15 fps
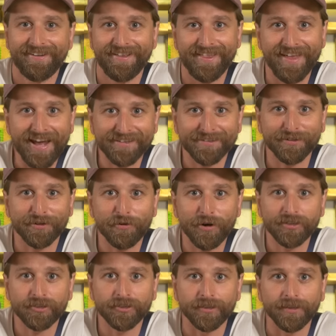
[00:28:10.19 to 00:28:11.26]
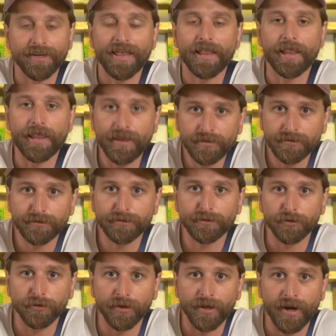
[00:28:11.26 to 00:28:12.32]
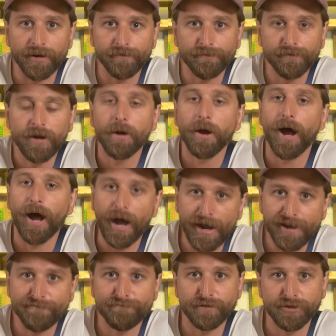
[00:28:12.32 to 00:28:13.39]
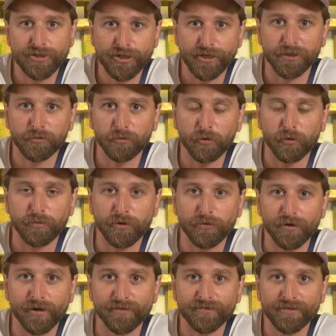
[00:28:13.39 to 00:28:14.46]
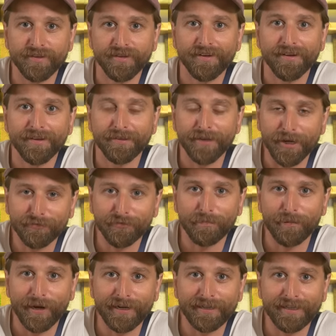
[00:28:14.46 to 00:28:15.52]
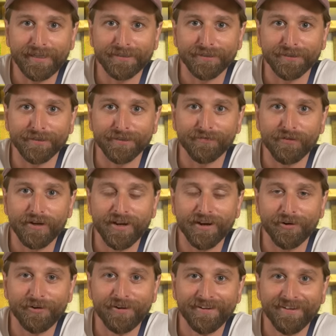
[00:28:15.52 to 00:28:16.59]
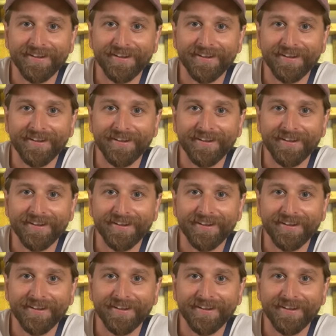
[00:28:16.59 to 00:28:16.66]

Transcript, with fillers: That's the question. This is your life. I have been Chase Reeves. Thanks for paying attention to this video.